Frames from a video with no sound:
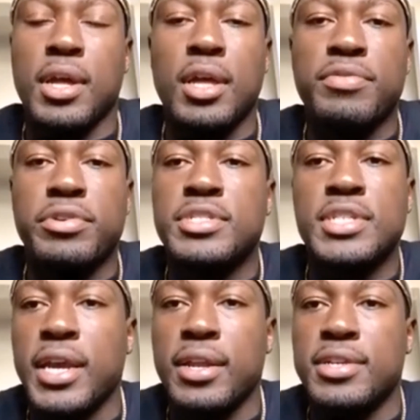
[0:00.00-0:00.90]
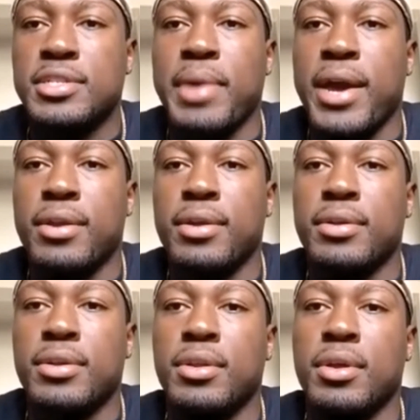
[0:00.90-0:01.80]
the color of your skin doesn't
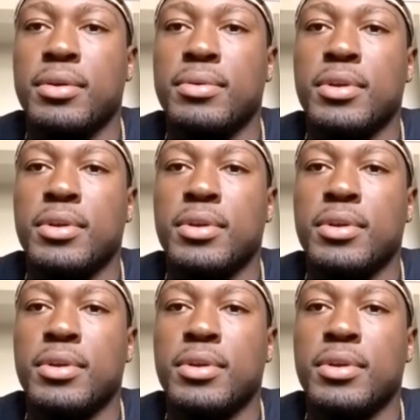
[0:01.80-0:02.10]
matter.